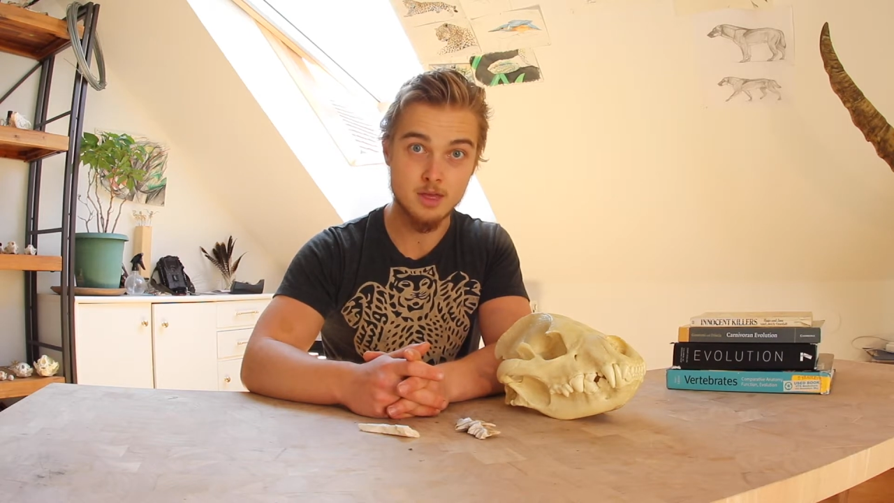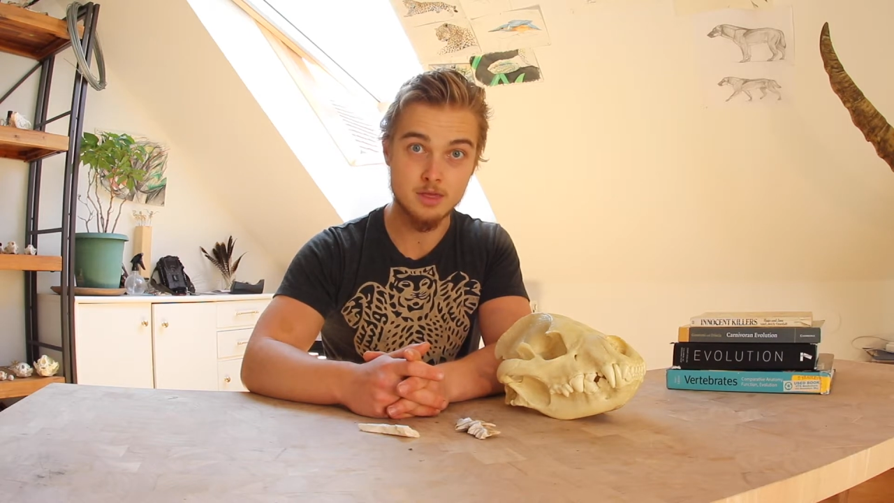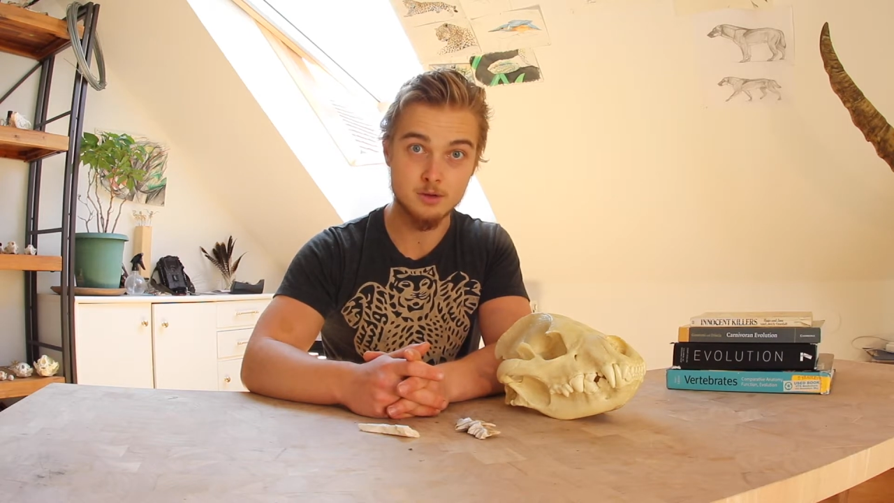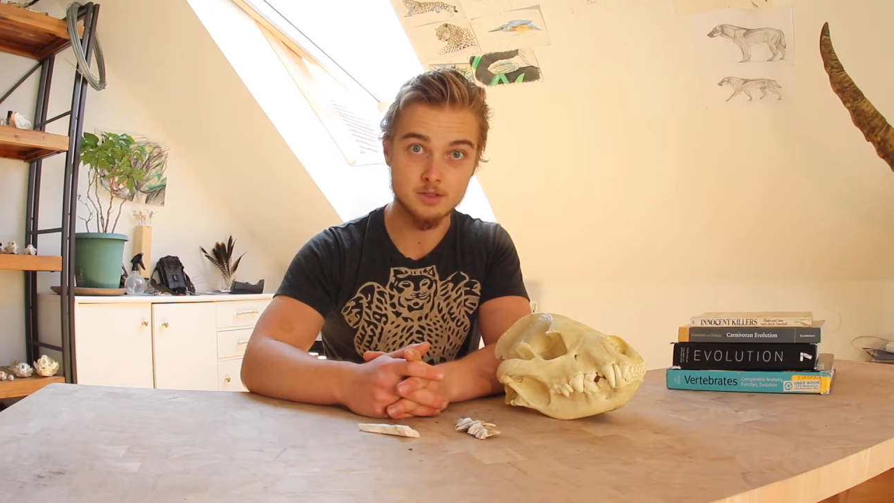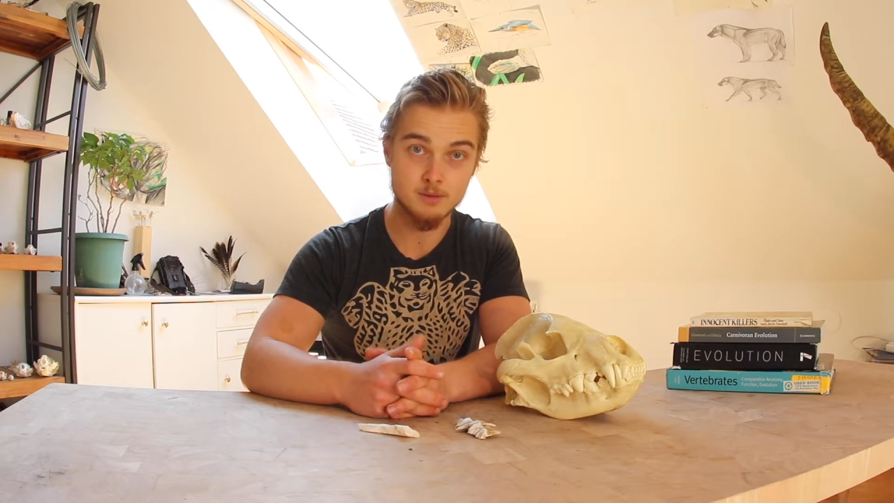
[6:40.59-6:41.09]
than
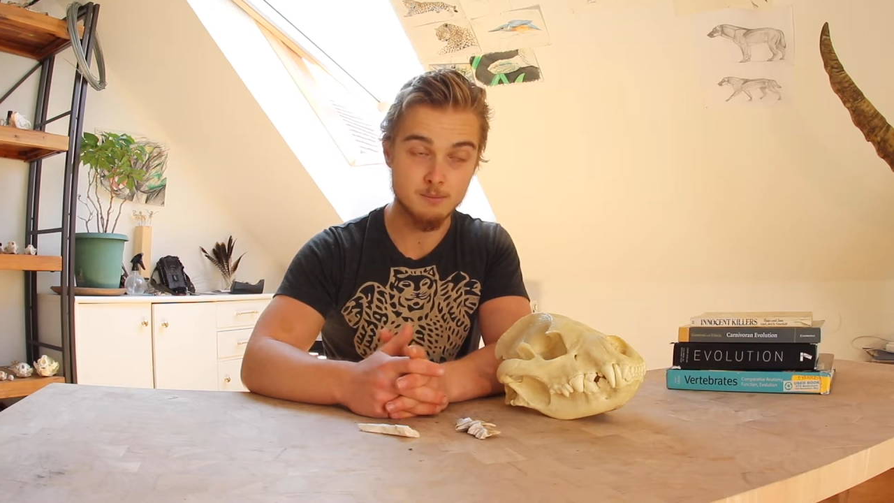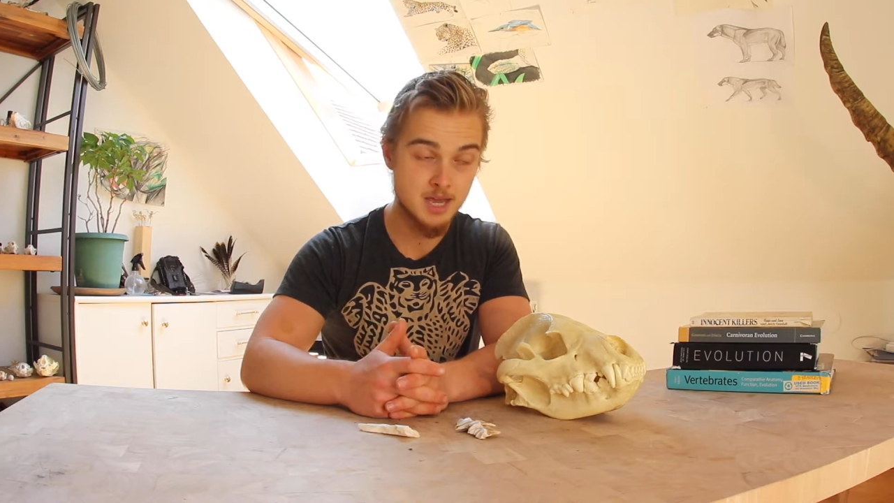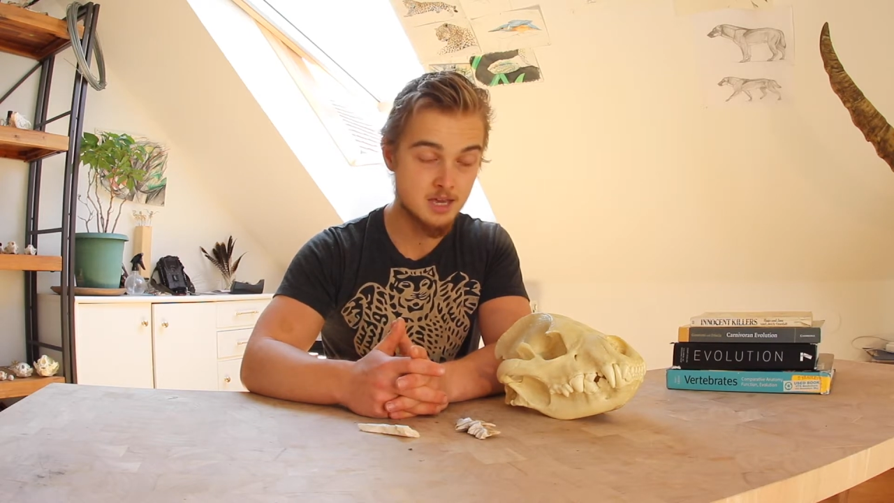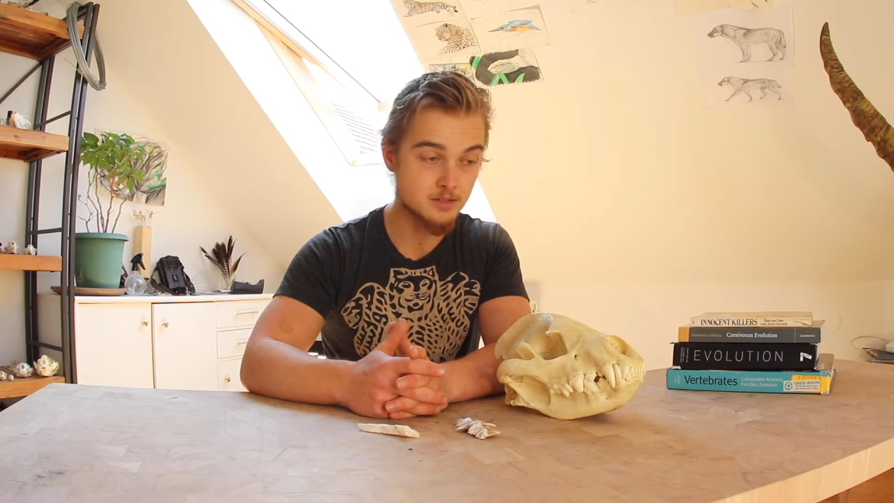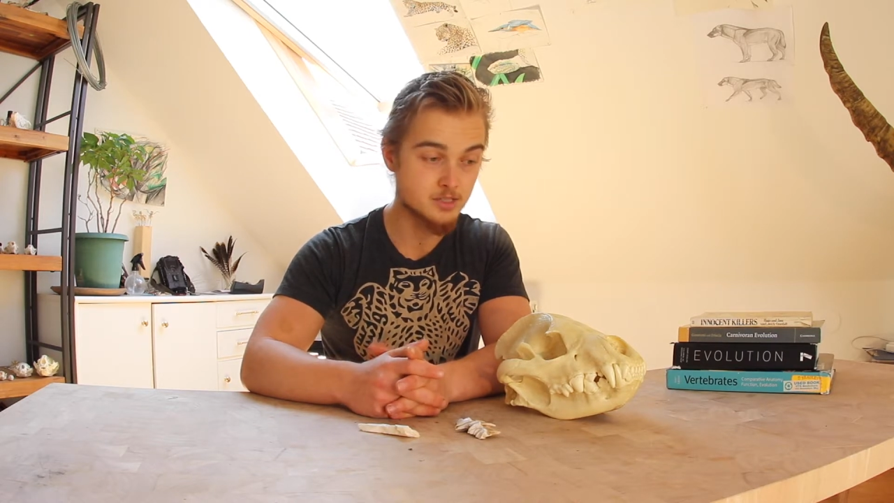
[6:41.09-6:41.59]
those of
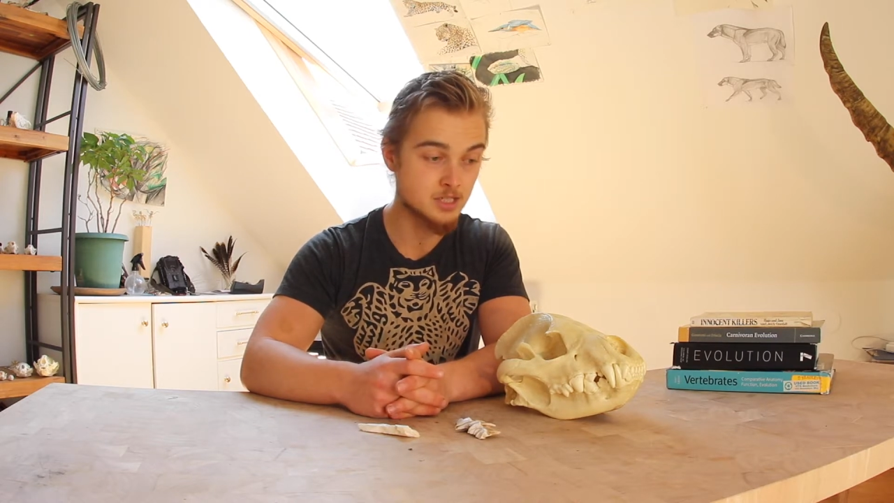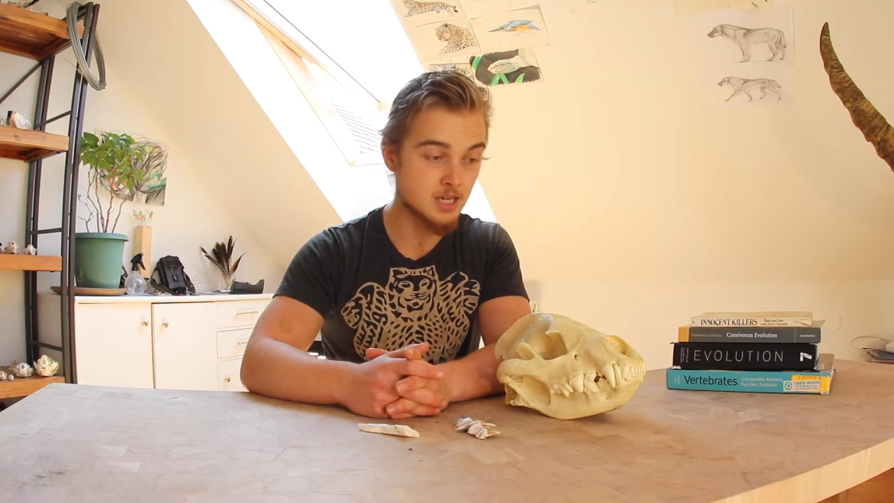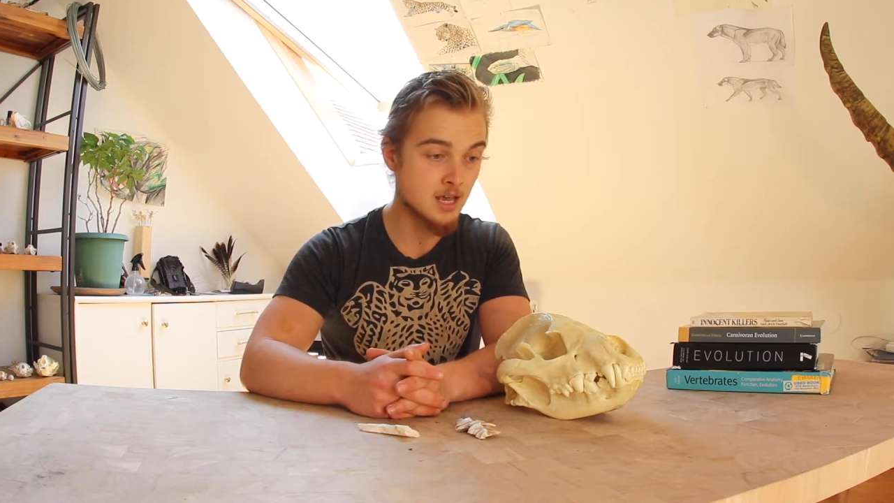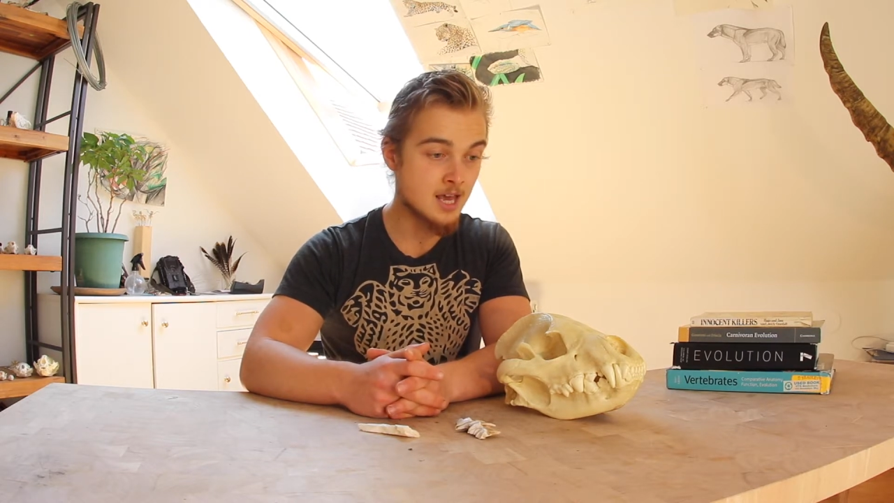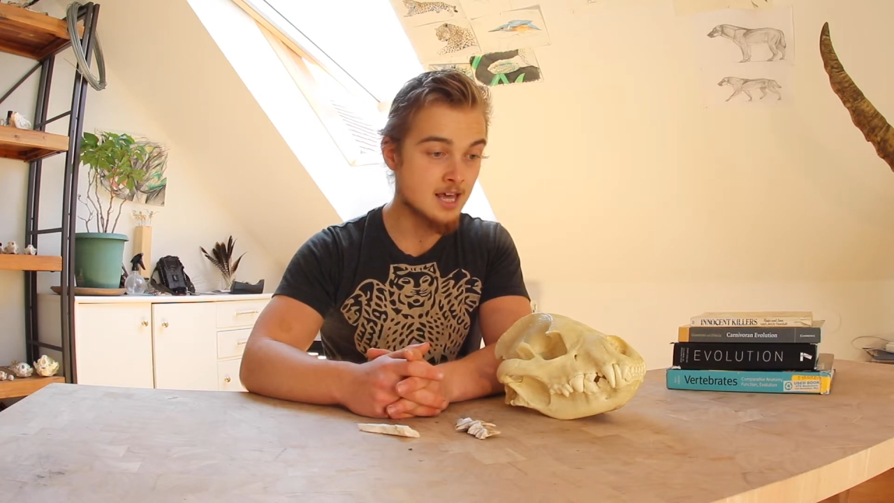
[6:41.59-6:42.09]
males.